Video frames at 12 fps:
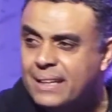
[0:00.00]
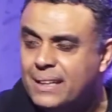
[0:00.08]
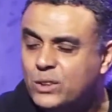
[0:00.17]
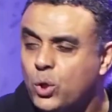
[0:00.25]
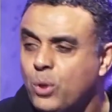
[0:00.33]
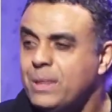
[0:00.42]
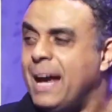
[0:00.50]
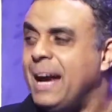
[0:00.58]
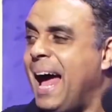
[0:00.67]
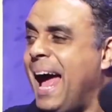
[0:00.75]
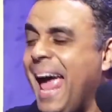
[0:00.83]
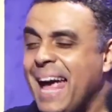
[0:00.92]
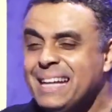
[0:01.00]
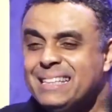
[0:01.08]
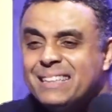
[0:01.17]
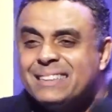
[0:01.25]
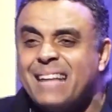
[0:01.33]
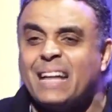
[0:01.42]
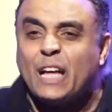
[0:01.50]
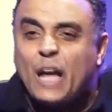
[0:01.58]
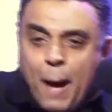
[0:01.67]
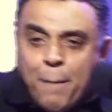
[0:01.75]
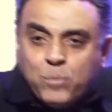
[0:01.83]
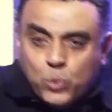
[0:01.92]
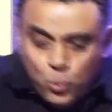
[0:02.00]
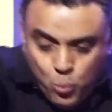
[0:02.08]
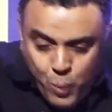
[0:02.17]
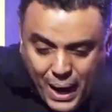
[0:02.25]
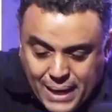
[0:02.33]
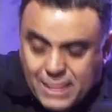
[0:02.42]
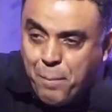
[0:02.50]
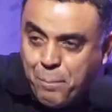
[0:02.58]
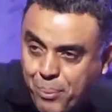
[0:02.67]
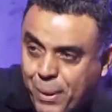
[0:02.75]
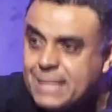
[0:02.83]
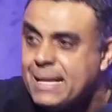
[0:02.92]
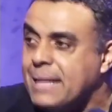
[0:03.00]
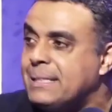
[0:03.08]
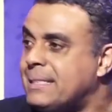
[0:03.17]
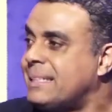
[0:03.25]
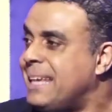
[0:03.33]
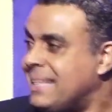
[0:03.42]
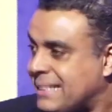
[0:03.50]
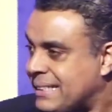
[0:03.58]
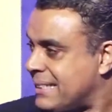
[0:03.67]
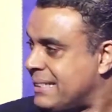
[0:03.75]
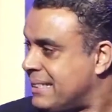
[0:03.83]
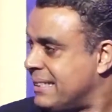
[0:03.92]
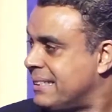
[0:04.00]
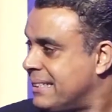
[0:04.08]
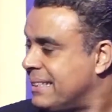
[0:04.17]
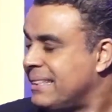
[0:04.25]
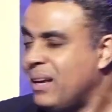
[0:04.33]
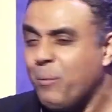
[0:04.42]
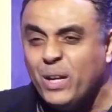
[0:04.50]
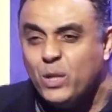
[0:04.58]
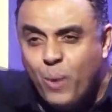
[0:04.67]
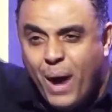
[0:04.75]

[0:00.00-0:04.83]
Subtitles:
So there are angels that come to where the presence is. When you